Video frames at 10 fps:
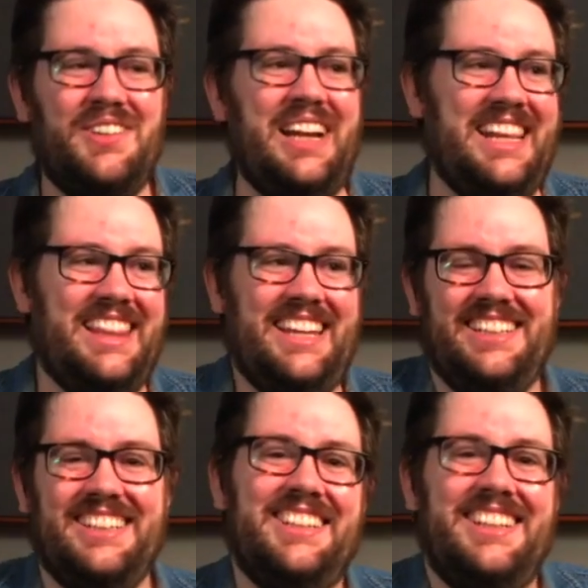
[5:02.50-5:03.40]
do anything.
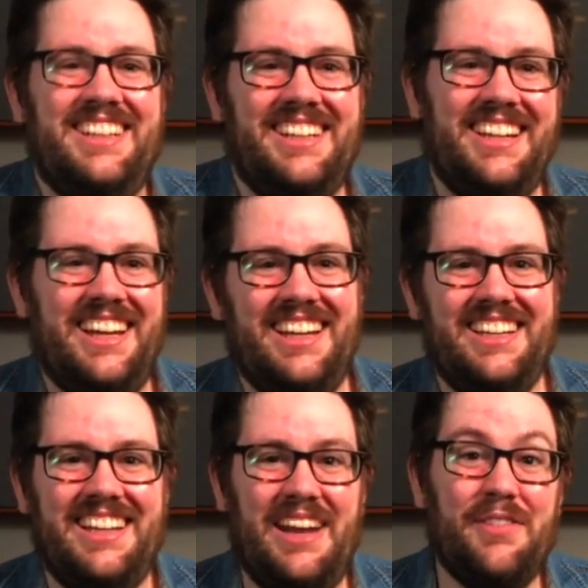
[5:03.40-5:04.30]

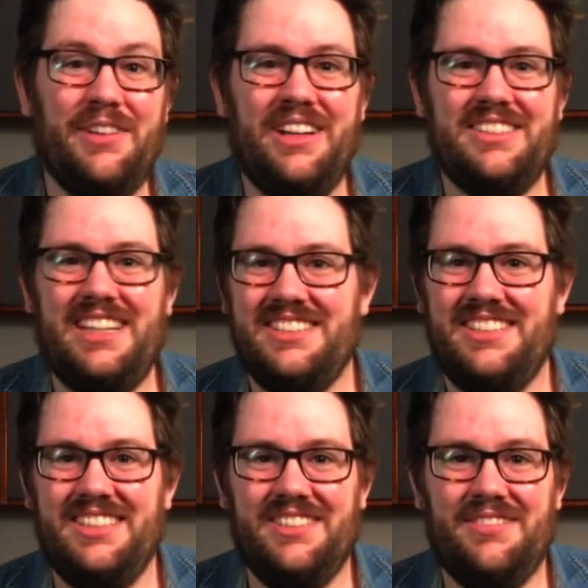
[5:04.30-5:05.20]
and everyone else has
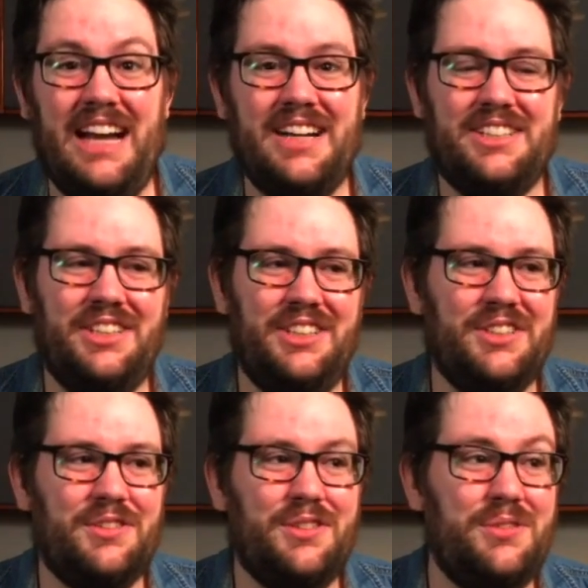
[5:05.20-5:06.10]
to react to
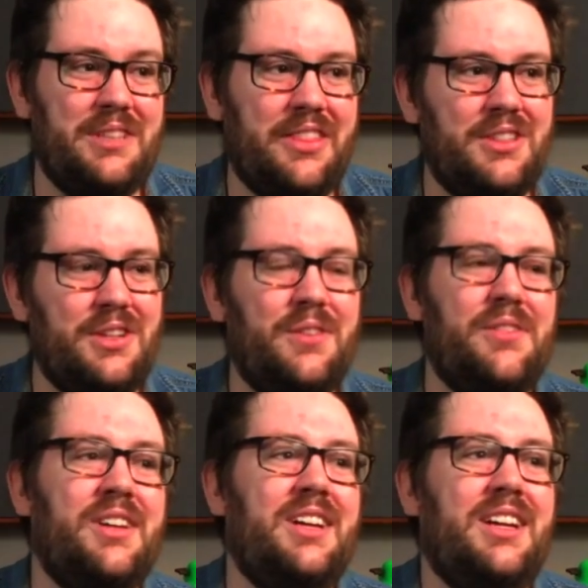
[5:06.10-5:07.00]
you. You set the
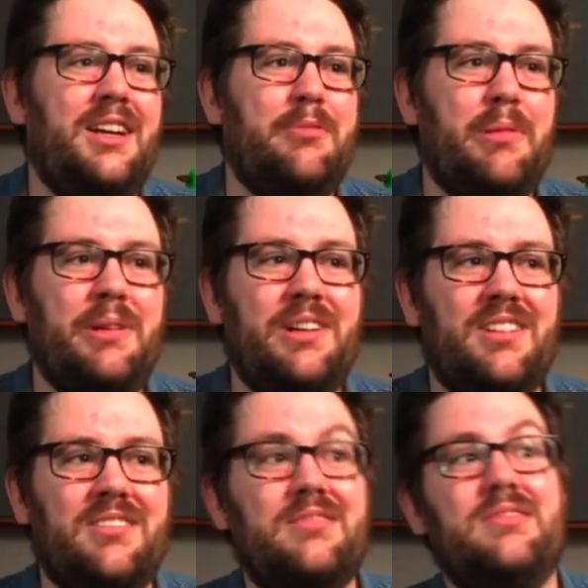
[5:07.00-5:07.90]
tone. But when
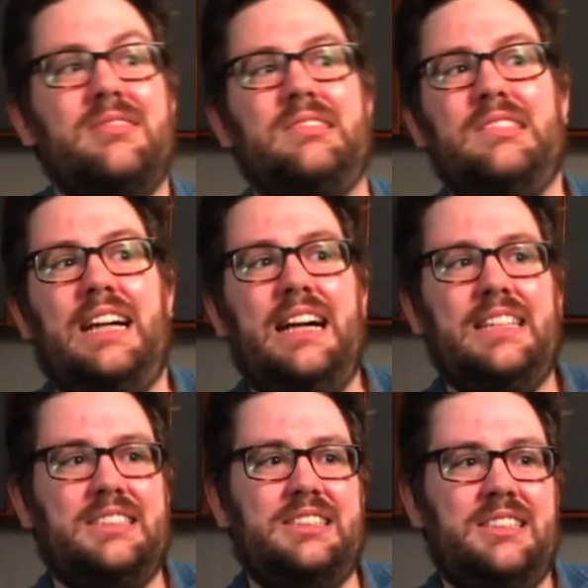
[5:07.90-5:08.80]
you're
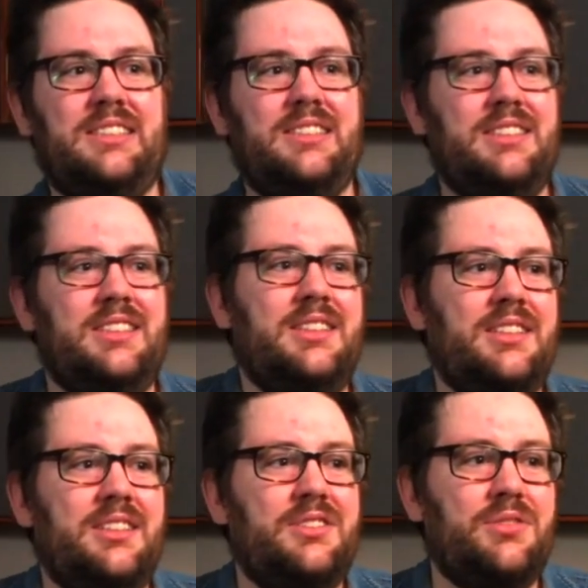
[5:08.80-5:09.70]
last
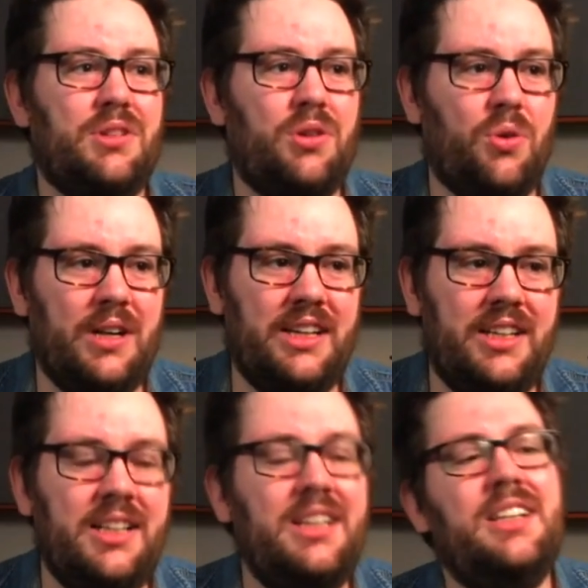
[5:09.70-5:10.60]
to record,
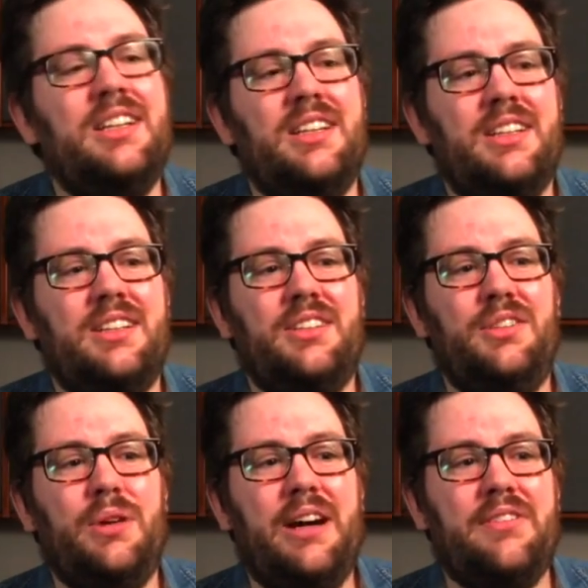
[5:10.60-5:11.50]

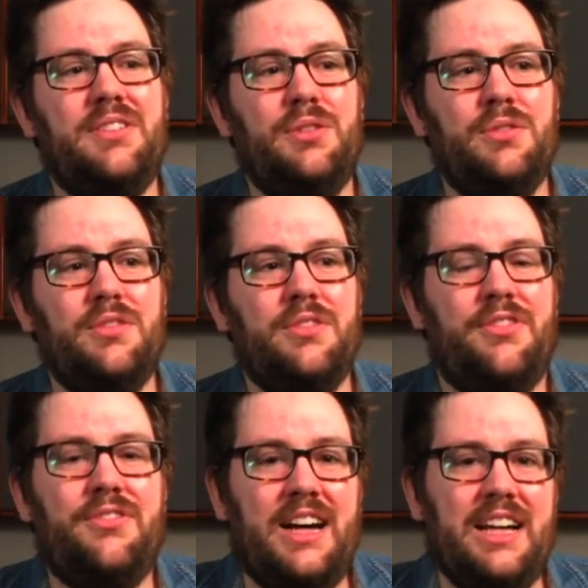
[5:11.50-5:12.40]
you have to
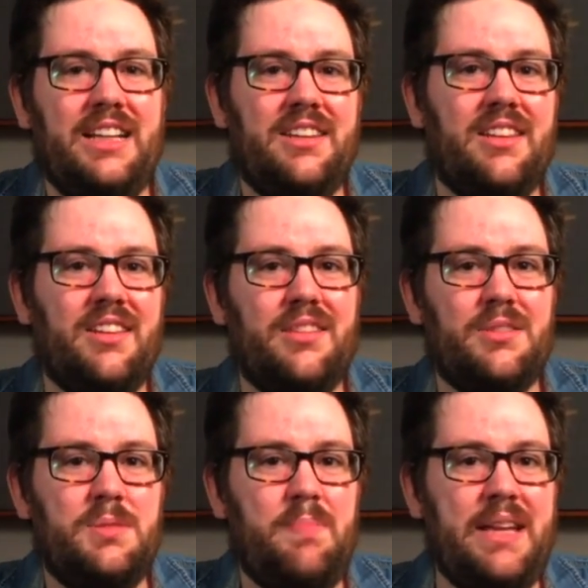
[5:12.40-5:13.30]
find the little
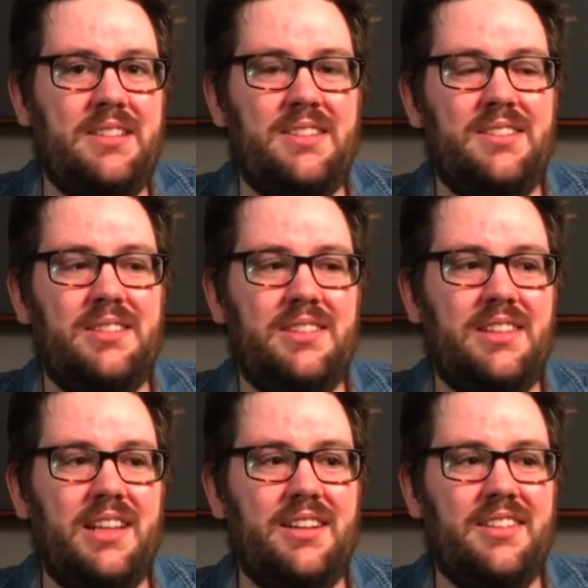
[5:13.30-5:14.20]
spaces
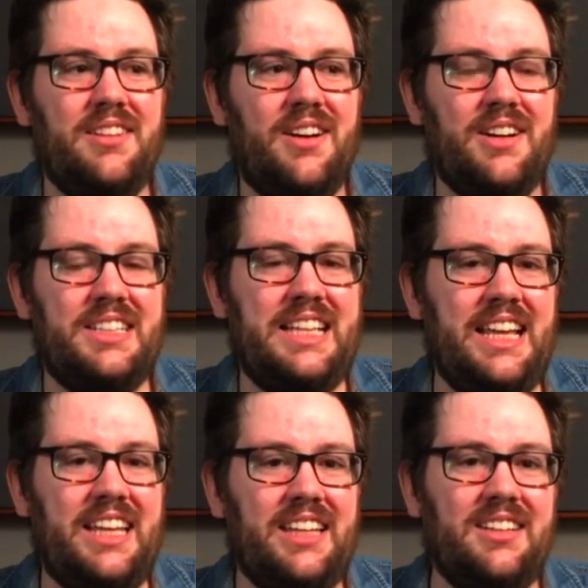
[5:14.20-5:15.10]
that aren't
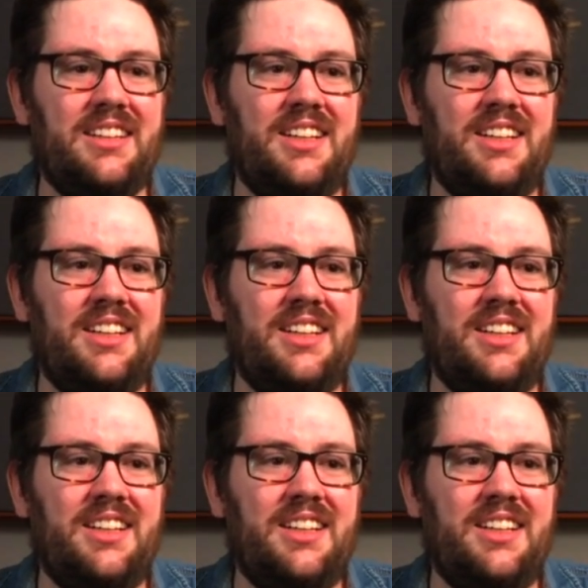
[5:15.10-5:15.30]
taken